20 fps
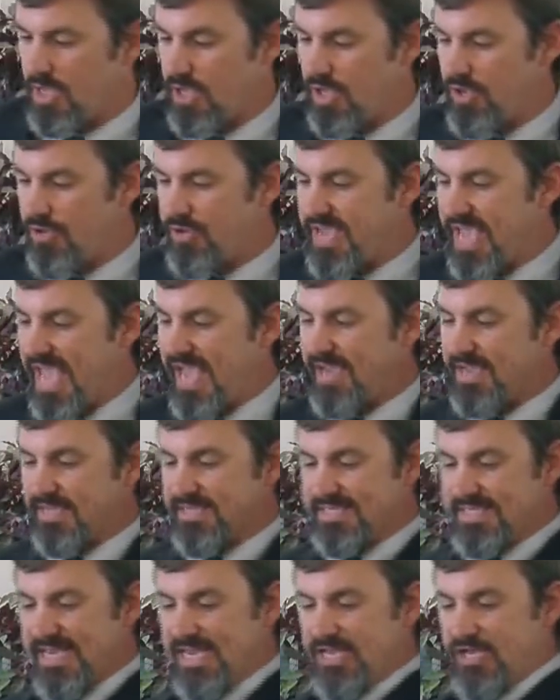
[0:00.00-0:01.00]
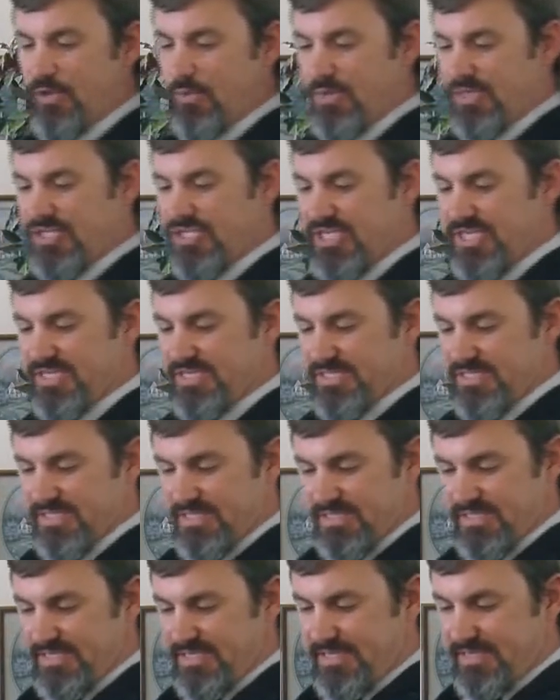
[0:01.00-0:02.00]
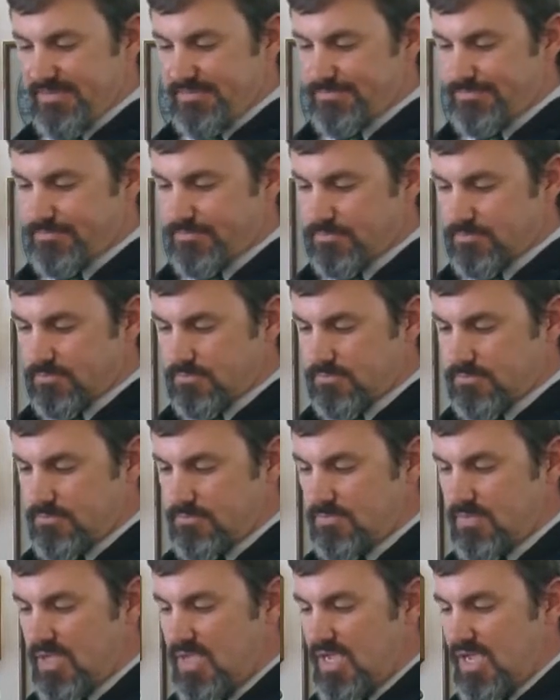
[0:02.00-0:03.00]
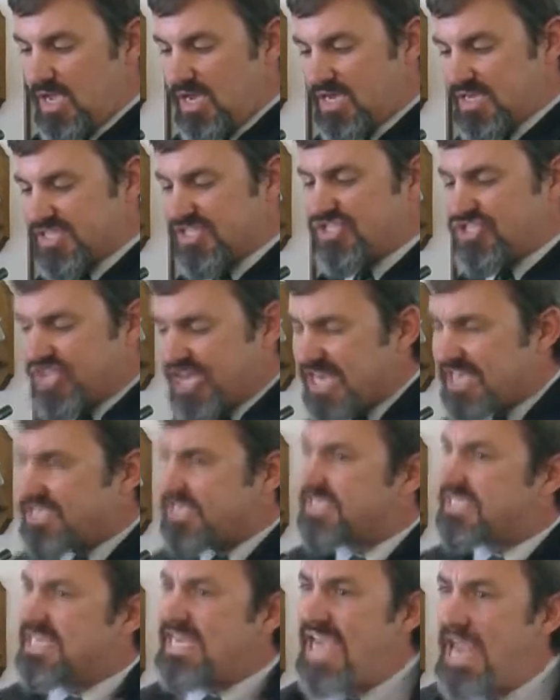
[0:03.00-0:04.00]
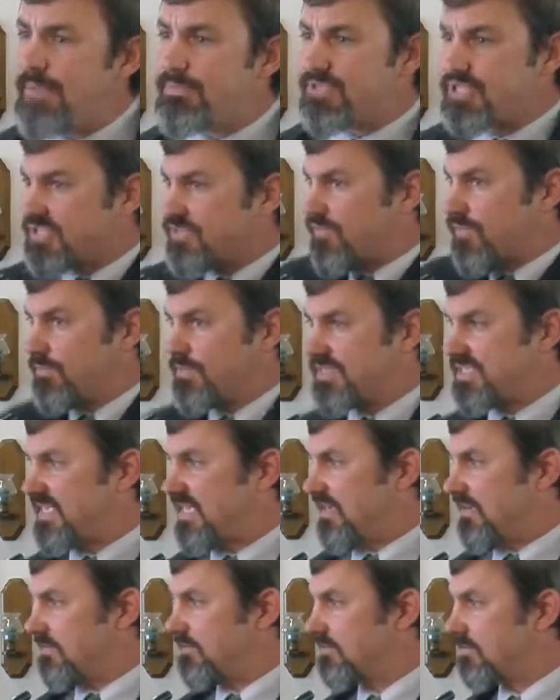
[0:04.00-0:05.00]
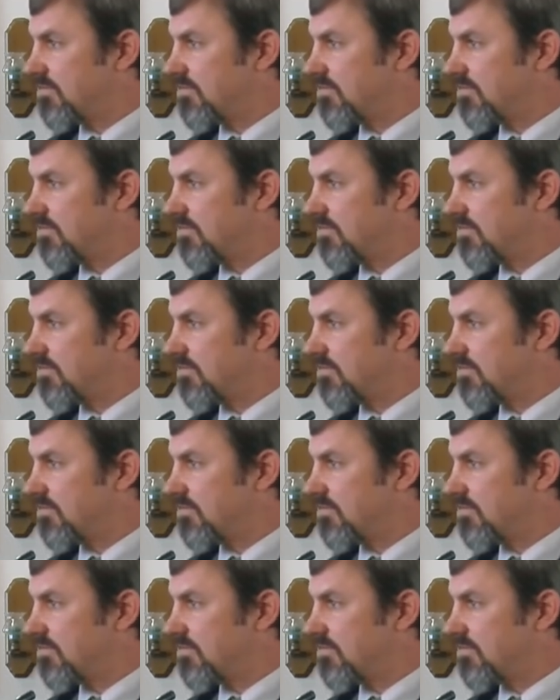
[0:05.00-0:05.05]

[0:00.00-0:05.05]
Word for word: You can't continue with Jesus and sin because Jesus keeps us from sin.